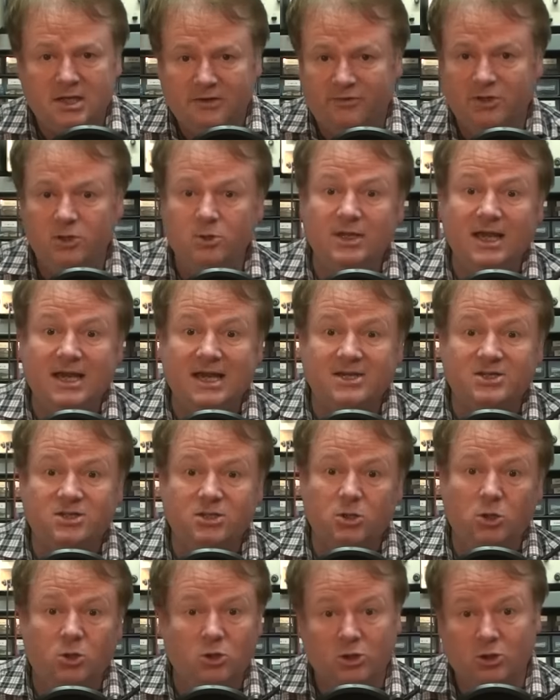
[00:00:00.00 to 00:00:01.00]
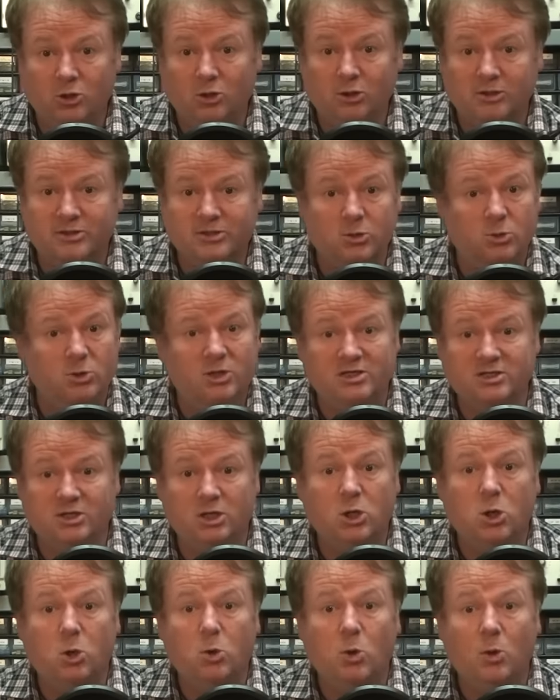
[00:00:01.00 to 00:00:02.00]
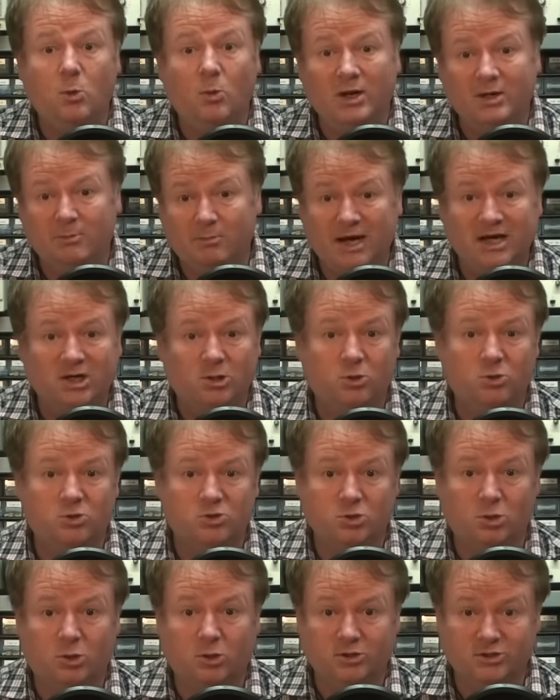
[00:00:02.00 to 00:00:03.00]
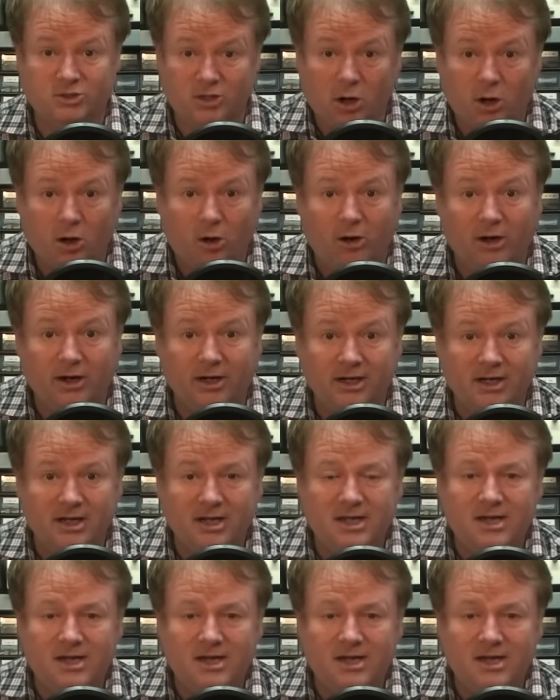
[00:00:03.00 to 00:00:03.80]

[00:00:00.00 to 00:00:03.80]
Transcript: For you guys or girls who doesn't know what microcontrollers are,